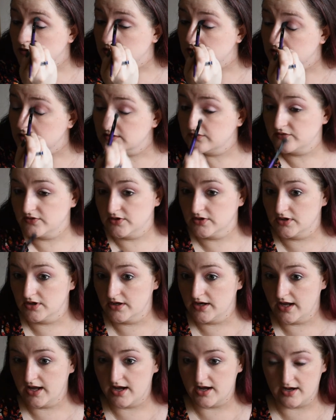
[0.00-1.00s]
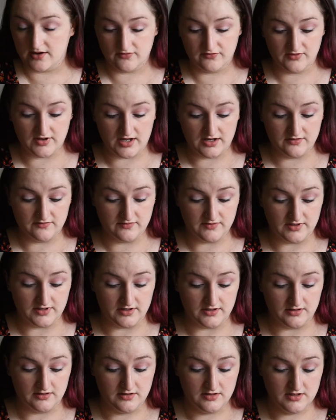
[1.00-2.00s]
And if you're going to have kind of
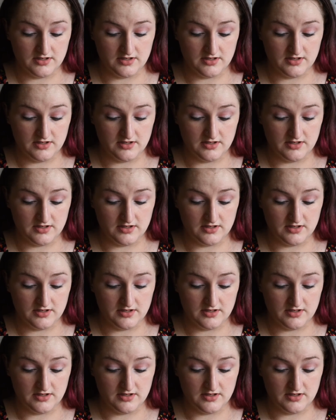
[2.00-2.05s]
a